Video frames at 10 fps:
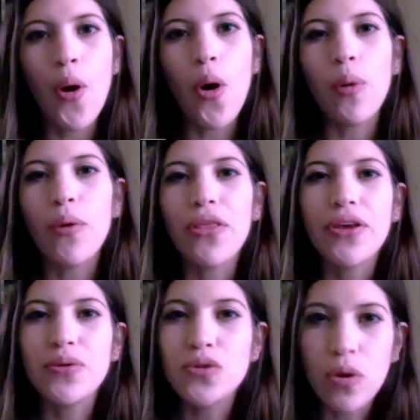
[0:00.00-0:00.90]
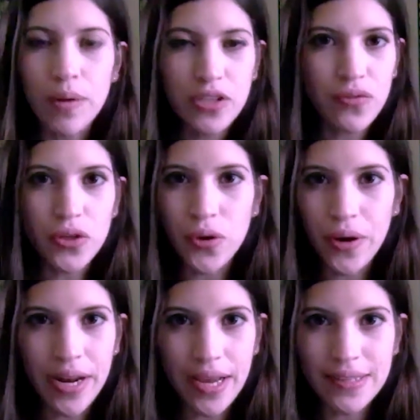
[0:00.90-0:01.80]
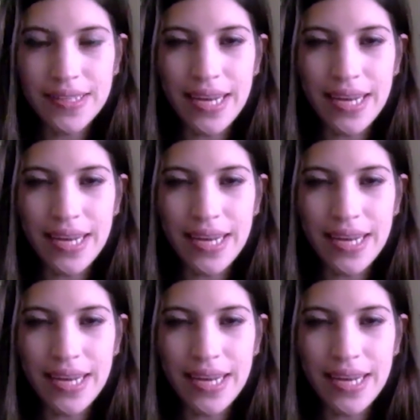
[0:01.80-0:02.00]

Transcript: Opal, thank you so much for joining us